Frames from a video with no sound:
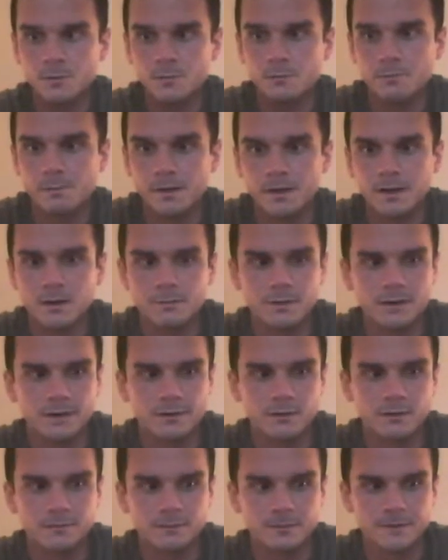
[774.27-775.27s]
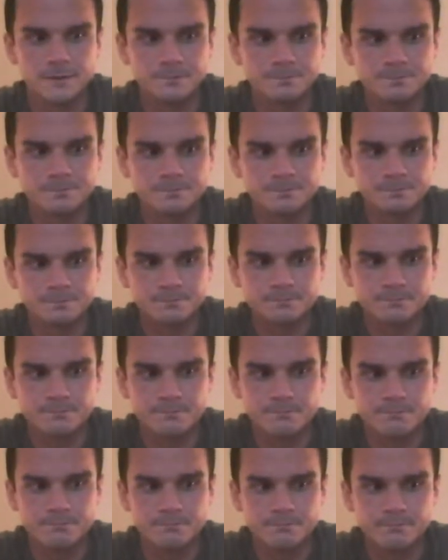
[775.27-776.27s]
pick up my girlfriend.
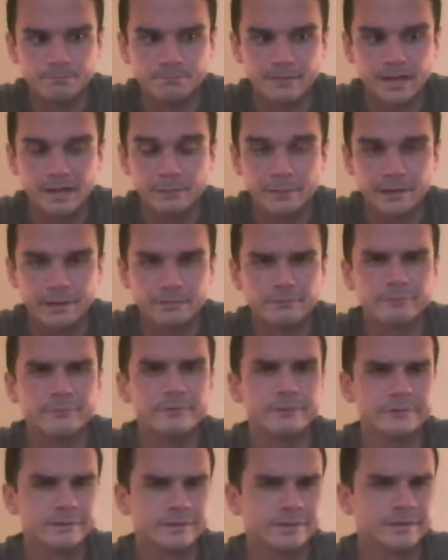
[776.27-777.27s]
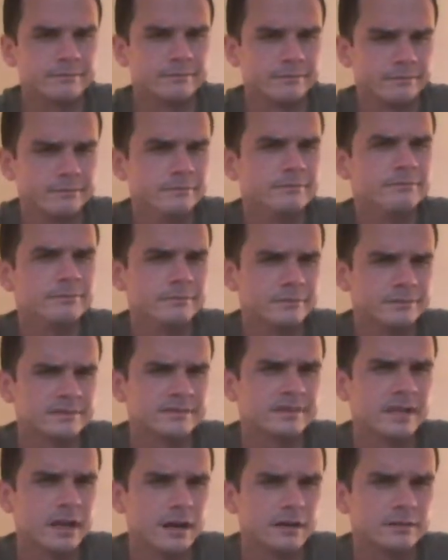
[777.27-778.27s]
Maybe. We'll see. We'll
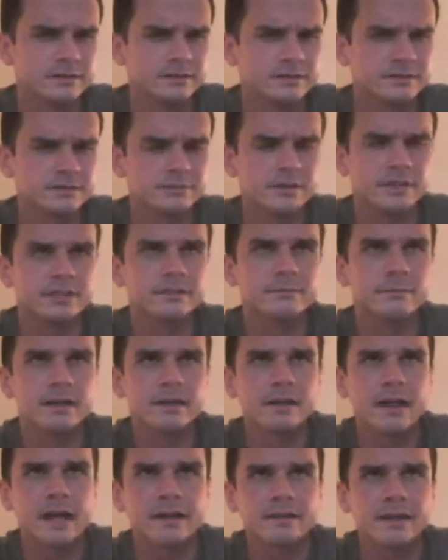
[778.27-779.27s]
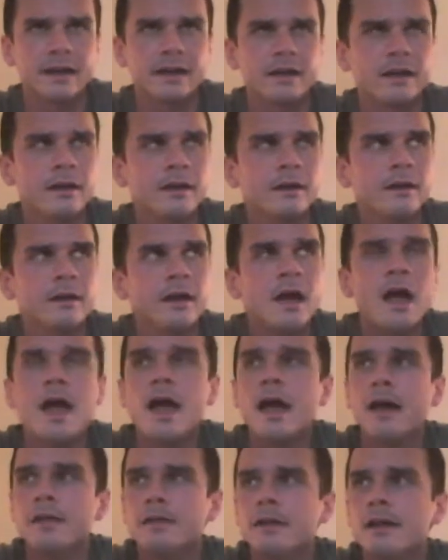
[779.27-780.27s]
see how she's treating me that day.
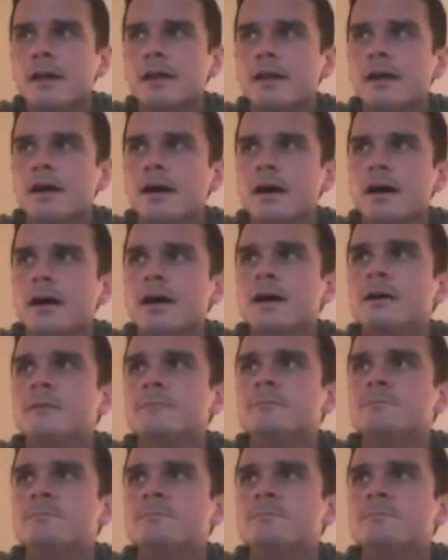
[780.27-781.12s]
And then, yeah,